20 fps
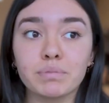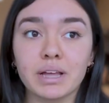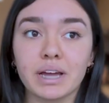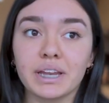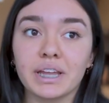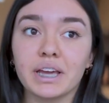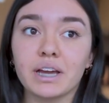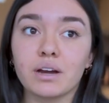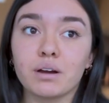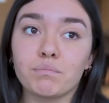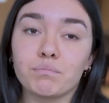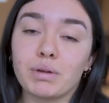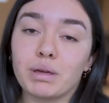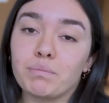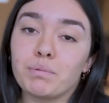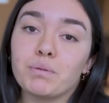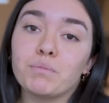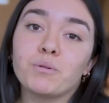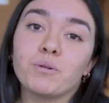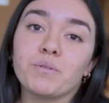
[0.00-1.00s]
planning on
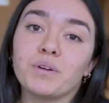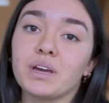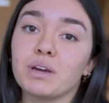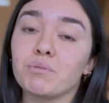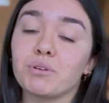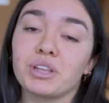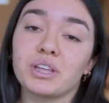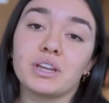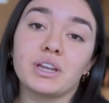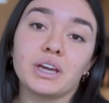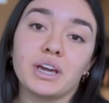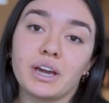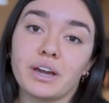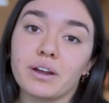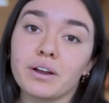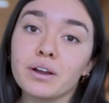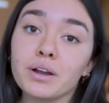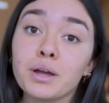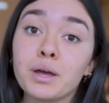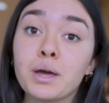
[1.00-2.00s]
maybe moving within a
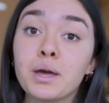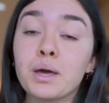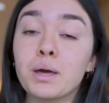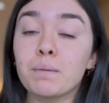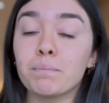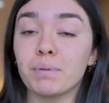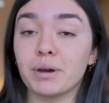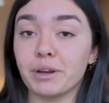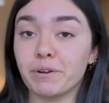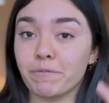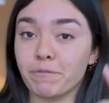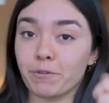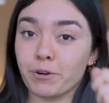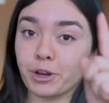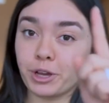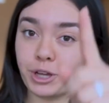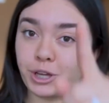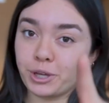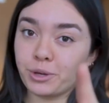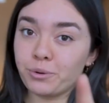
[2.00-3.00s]
year, but for
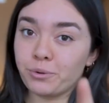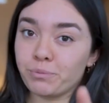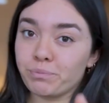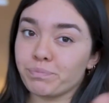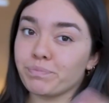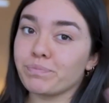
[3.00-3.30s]
you,